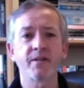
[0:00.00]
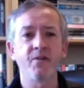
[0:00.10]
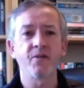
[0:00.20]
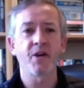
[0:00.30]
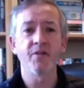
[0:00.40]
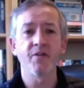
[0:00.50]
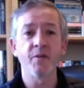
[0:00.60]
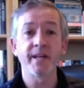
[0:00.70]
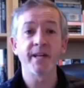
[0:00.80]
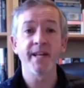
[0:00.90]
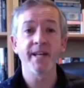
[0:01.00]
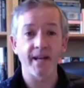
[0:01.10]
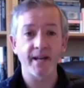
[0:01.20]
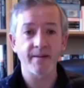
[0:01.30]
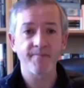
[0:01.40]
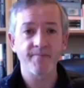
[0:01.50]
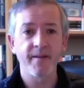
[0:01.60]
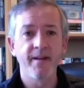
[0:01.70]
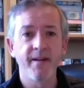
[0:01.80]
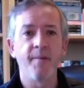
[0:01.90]
You're kind of at the beginning
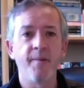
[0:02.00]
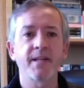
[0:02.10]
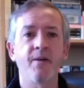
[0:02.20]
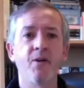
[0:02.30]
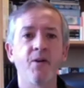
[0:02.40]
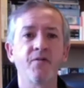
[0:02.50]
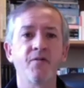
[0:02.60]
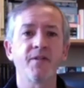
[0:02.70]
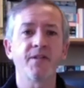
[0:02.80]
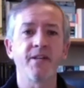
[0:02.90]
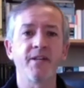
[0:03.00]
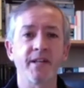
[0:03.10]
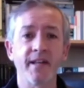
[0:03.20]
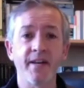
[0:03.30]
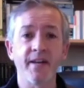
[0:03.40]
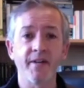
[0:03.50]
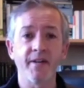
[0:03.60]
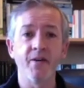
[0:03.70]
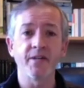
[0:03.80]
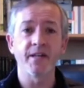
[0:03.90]
and that's how a lot of singers think. They get the
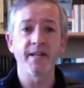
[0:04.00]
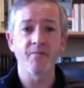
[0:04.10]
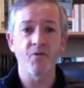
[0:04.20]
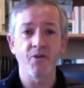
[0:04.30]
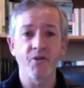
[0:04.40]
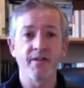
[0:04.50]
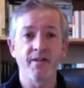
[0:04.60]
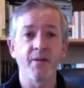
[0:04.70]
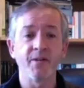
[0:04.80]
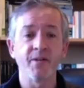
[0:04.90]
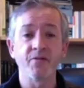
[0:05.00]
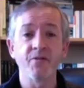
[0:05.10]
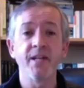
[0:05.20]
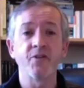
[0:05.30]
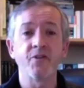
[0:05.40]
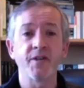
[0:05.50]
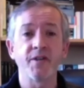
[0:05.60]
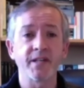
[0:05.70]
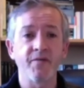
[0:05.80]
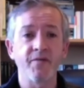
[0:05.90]
notes, and then what you're dealing with is the really
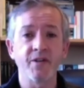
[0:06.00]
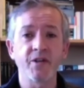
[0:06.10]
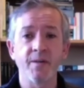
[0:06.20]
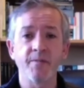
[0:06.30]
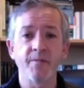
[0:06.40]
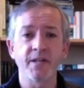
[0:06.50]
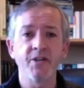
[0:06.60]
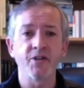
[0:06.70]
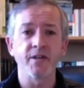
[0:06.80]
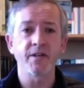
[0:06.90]
interesting stuff, the interpretation.